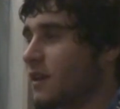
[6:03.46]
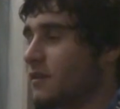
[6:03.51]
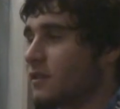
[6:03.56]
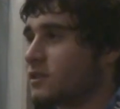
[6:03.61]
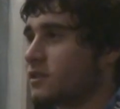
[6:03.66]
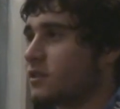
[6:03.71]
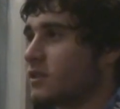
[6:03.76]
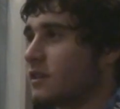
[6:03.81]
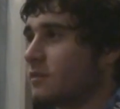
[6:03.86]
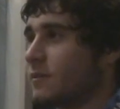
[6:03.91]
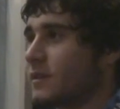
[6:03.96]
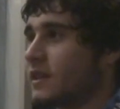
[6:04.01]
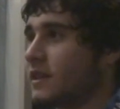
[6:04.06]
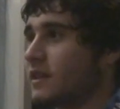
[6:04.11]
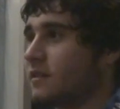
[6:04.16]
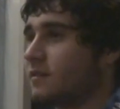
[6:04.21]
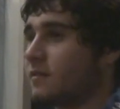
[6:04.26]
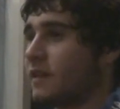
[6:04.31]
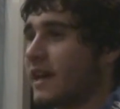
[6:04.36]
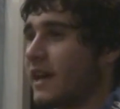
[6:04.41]
There's only
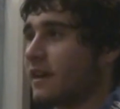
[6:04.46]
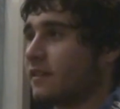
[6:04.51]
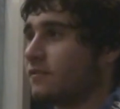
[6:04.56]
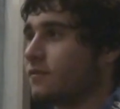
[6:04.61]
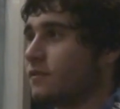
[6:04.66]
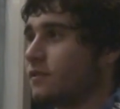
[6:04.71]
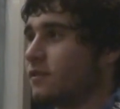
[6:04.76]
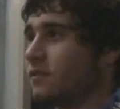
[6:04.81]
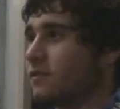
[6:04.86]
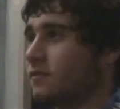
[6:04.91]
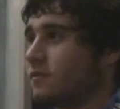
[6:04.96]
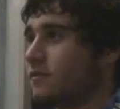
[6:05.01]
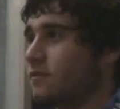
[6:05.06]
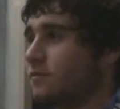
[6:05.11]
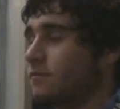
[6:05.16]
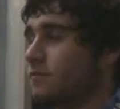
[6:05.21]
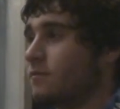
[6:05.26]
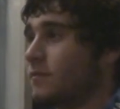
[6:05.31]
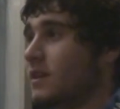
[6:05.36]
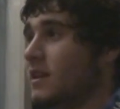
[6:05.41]
been a handful of
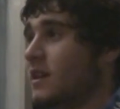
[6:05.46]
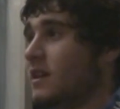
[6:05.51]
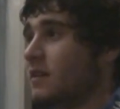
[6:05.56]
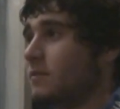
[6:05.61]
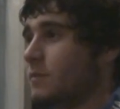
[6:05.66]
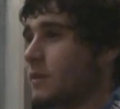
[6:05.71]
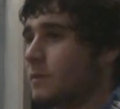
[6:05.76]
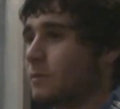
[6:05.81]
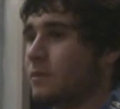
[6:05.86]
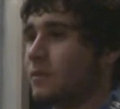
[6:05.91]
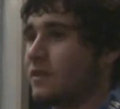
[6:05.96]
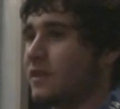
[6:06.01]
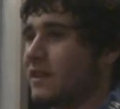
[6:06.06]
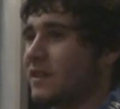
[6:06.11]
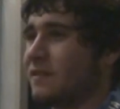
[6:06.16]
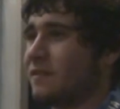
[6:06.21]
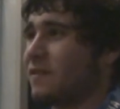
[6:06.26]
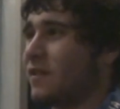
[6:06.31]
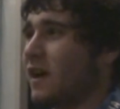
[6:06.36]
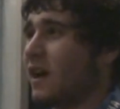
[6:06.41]
people
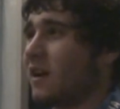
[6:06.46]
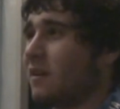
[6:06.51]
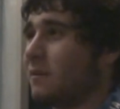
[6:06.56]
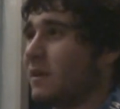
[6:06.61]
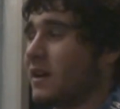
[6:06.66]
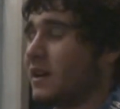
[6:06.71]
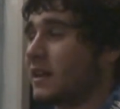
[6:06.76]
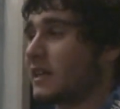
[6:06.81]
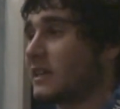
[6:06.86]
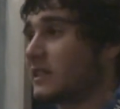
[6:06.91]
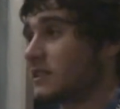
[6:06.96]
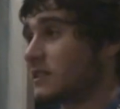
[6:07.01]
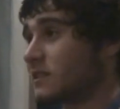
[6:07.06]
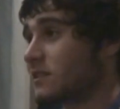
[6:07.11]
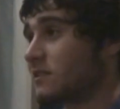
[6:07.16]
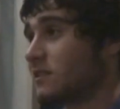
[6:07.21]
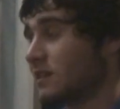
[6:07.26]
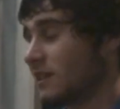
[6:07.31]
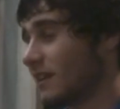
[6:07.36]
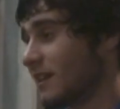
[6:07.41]
that have thought about it,
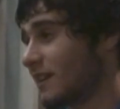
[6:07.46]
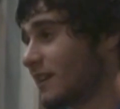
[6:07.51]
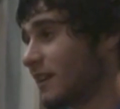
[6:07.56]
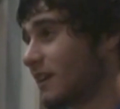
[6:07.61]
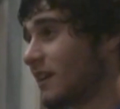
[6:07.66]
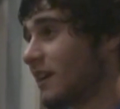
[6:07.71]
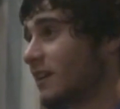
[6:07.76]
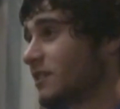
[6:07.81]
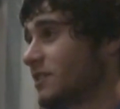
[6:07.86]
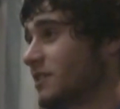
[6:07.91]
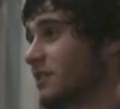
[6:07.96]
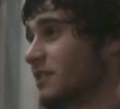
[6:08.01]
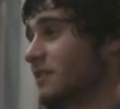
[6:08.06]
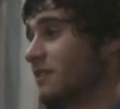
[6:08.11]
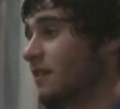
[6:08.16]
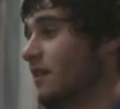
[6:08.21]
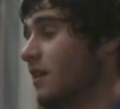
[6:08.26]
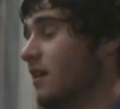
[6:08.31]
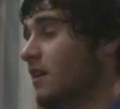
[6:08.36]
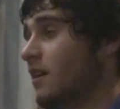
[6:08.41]
because you get a
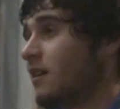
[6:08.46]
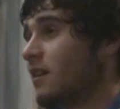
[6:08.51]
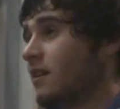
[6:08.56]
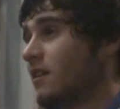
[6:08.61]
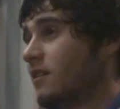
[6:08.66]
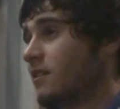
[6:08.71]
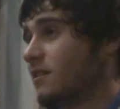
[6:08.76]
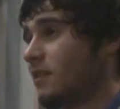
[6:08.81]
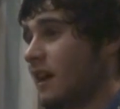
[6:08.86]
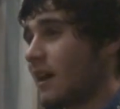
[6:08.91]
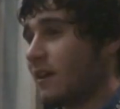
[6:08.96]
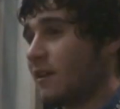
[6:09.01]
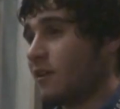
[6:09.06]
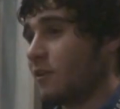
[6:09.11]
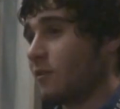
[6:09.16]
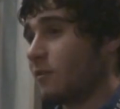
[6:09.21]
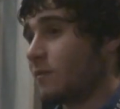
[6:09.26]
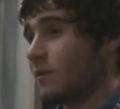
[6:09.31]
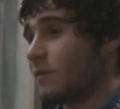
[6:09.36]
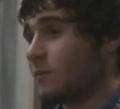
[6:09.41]
concussion, I don't
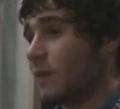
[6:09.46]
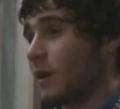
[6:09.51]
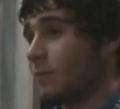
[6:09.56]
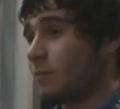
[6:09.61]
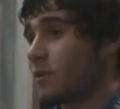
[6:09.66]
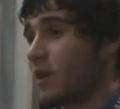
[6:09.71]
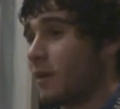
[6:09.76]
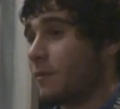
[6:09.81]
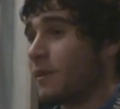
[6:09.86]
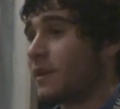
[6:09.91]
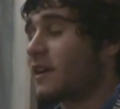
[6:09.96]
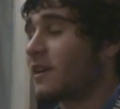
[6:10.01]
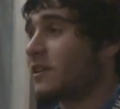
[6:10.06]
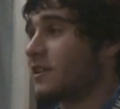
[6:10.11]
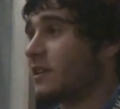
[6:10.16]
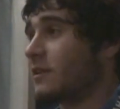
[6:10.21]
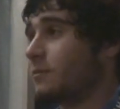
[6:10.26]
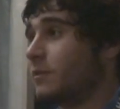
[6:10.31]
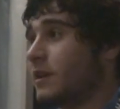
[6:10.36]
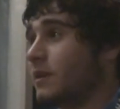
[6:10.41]
know about
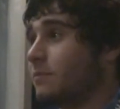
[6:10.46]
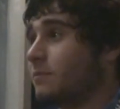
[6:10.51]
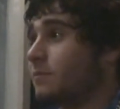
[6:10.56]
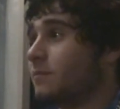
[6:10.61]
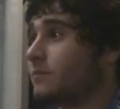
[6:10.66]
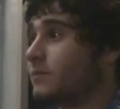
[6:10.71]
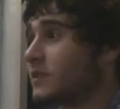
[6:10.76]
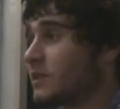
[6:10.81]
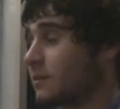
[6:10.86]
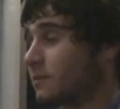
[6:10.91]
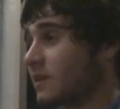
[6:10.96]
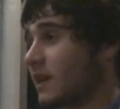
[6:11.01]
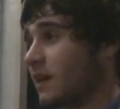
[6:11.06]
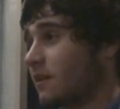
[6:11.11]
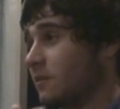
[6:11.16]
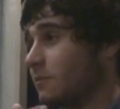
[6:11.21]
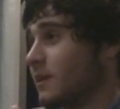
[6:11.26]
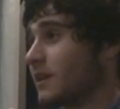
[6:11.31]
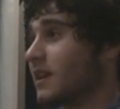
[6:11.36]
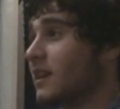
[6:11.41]
primarily, but
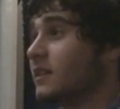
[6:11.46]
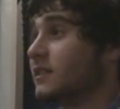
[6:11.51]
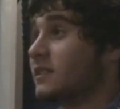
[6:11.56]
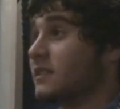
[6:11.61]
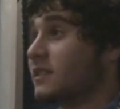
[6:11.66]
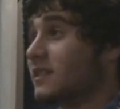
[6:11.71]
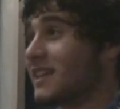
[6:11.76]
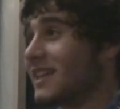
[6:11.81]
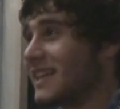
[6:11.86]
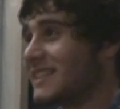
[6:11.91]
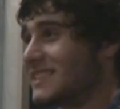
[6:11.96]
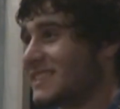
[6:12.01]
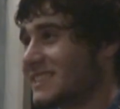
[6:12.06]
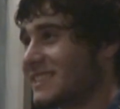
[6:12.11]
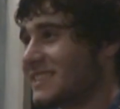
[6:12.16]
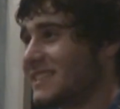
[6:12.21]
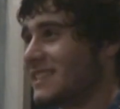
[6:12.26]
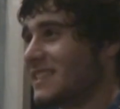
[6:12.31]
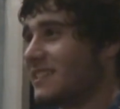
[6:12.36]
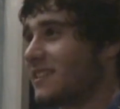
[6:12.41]
sometimes because you can clench
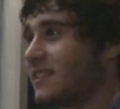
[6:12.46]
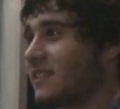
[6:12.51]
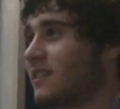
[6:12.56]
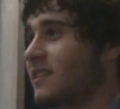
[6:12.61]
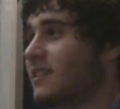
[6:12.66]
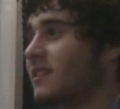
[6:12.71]
your teeth.